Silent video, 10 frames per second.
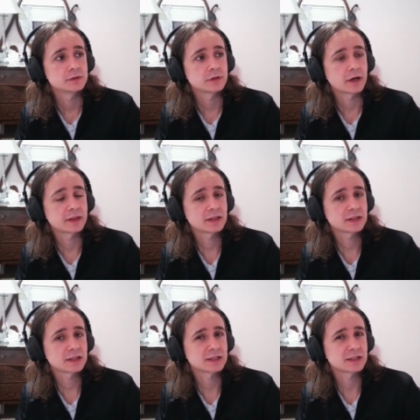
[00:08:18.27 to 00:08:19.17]
I think
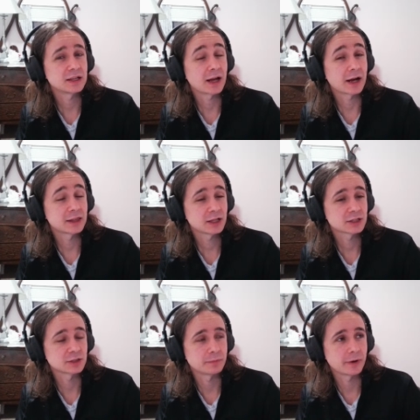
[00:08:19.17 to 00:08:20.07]
it's
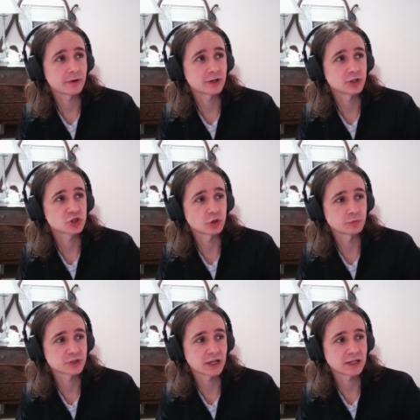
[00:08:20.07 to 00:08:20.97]
in America in some
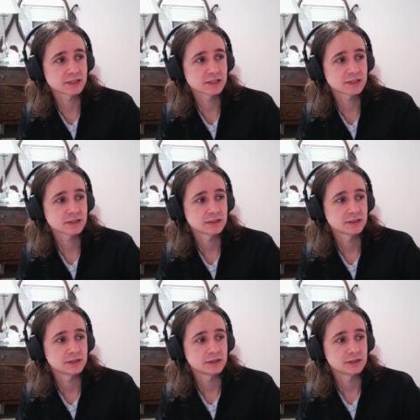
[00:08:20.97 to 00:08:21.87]
states.
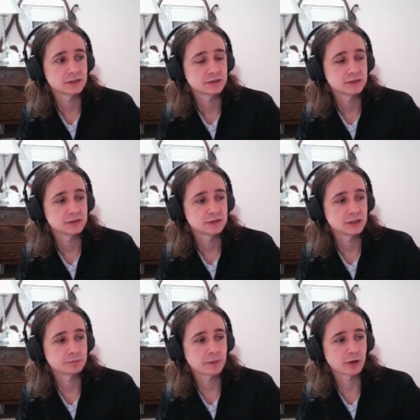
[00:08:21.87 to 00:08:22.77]
It
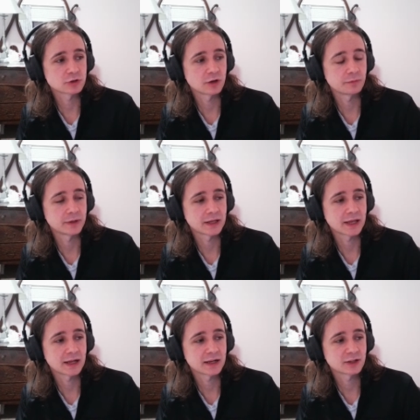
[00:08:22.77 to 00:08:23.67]
might also have been in
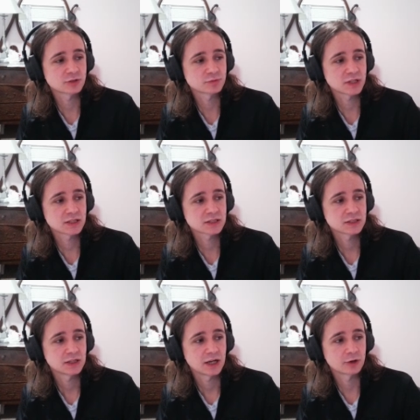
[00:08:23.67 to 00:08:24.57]
Canada in some states.
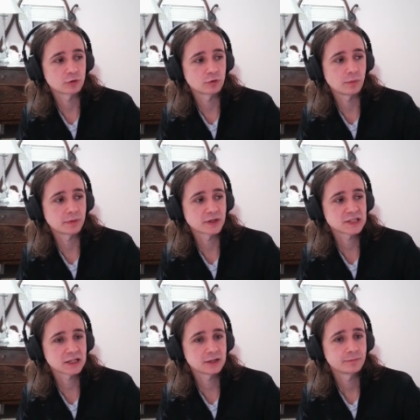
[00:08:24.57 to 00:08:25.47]
I don't remember
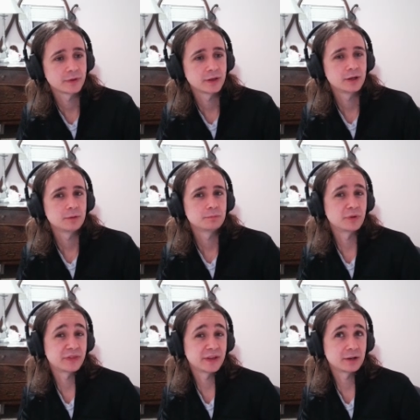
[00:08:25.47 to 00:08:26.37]
exactly.
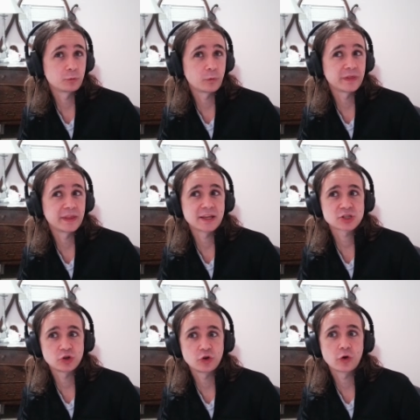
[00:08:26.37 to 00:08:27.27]
But then when there is
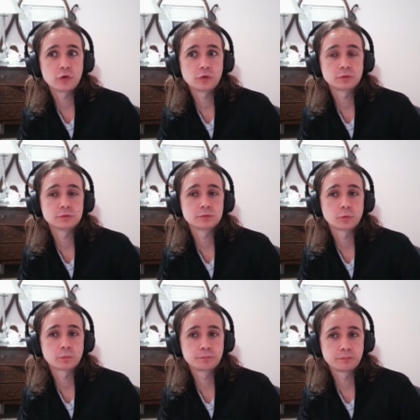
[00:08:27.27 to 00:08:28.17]
no
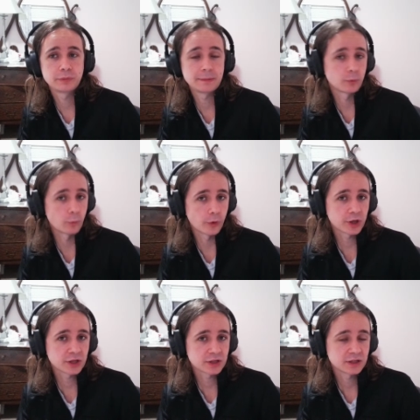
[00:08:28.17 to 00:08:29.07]
people
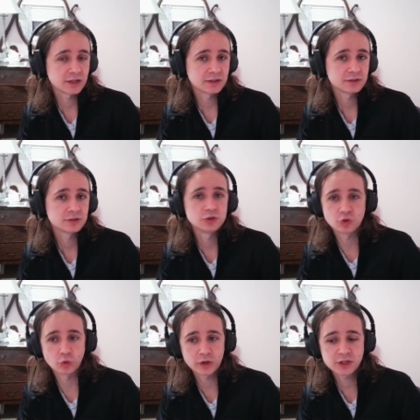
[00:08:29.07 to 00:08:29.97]
working, you
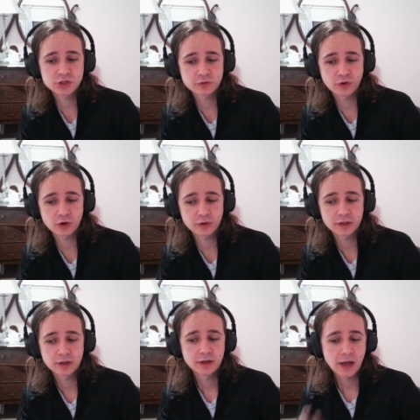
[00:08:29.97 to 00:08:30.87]
don't need to follow it.
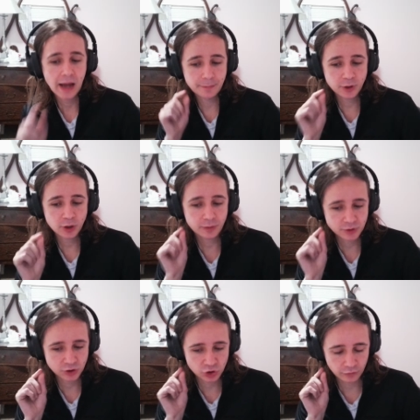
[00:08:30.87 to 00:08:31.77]
I'm not
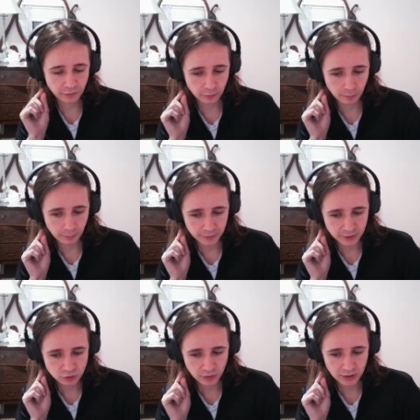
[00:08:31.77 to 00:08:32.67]
100% sure if I remember
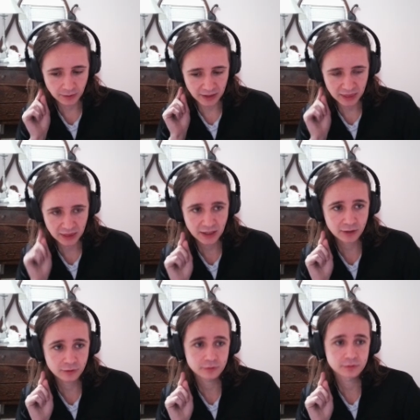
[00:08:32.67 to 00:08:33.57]
this correctly. I think I
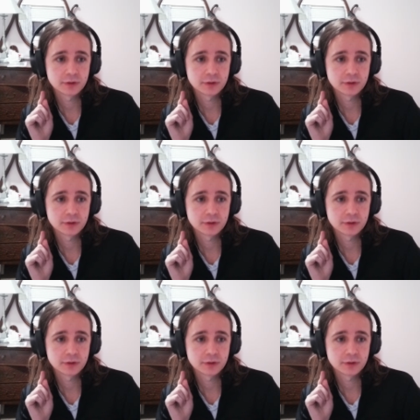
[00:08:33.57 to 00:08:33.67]
do.